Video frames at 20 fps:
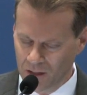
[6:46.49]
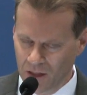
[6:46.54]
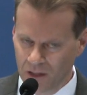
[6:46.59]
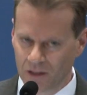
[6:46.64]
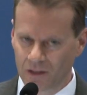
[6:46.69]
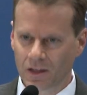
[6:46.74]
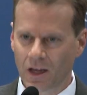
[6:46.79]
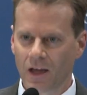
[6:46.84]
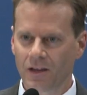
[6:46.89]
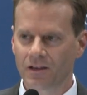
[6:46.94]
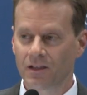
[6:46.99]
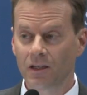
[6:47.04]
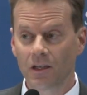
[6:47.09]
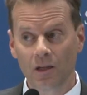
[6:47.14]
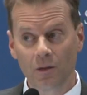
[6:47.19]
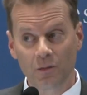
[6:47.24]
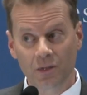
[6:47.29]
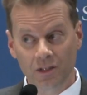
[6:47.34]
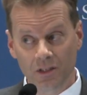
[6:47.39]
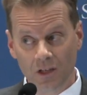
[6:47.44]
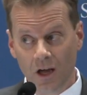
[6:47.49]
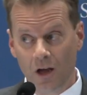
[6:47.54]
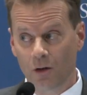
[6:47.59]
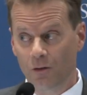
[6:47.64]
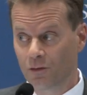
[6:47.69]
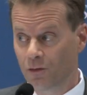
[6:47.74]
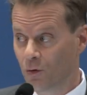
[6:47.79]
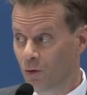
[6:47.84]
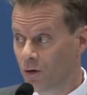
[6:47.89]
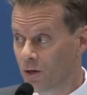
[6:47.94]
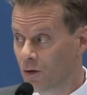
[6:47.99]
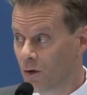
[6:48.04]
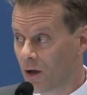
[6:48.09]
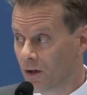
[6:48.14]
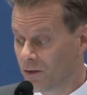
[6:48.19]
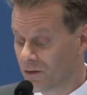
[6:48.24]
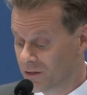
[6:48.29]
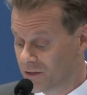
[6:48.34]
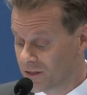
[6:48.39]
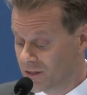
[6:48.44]
He does not see himself, nor do
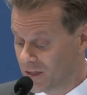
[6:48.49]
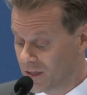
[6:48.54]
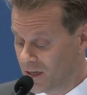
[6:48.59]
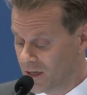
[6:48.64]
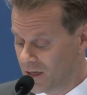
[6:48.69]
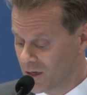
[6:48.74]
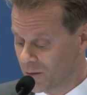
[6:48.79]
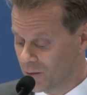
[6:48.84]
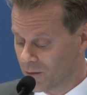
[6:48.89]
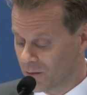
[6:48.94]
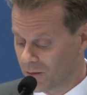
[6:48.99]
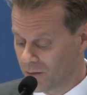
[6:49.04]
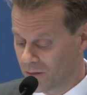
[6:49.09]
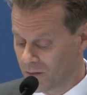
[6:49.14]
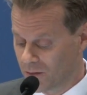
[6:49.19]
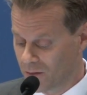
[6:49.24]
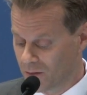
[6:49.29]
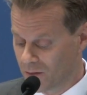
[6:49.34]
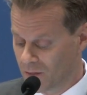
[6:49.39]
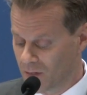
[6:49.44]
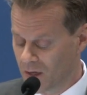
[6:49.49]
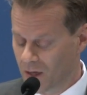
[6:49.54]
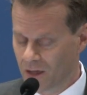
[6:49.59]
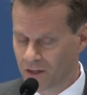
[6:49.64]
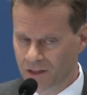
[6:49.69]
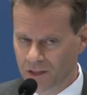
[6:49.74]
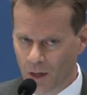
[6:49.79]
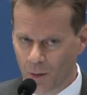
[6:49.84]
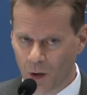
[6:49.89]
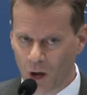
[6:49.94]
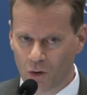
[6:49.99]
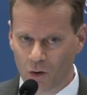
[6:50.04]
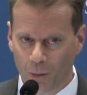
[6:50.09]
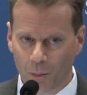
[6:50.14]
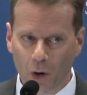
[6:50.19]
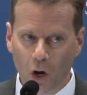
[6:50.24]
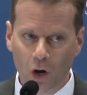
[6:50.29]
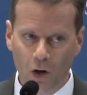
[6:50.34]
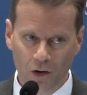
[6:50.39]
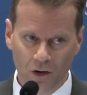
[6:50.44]
others see him, as somehow
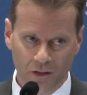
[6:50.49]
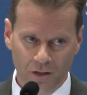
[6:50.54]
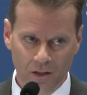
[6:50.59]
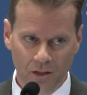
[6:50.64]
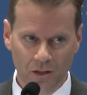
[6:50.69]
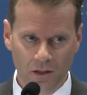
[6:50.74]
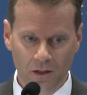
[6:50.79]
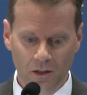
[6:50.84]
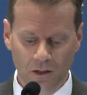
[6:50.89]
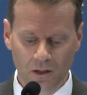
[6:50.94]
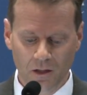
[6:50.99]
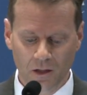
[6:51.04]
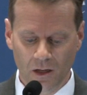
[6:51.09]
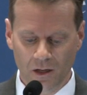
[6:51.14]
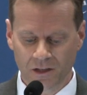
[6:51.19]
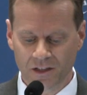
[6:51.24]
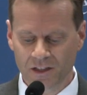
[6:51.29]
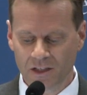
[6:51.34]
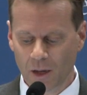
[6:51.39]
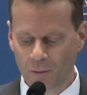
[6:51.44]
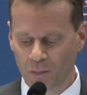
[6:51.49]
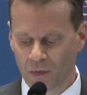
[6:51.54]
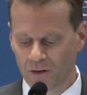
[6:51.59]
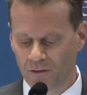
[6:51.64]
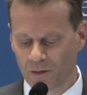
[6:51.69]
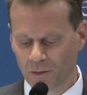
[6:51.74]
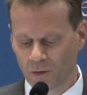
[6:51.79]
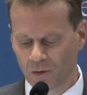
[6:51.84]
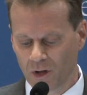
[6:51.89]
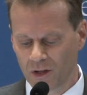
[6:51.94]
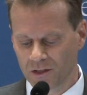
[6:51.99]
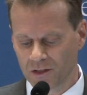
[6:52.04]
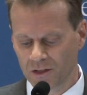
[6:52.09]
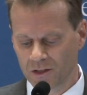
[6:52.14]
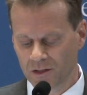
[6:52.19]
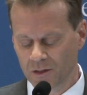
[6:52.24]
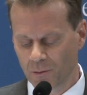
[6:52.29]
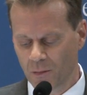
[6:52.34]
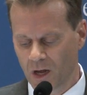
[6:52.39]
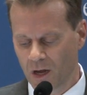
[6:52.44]
apart and separate from the
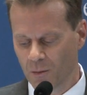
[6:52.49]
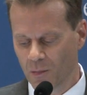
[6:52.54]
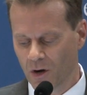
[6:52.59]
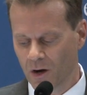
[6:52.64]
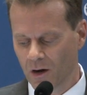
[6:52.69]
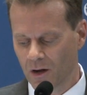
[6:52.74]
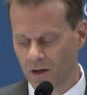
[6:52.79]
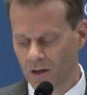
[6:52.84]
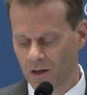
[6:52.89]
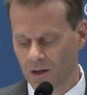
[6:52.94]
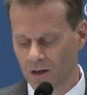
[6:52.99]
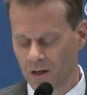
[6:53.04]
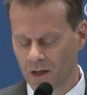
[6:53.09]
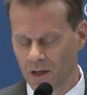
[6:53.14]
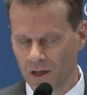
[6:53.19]
residents of Mayberry.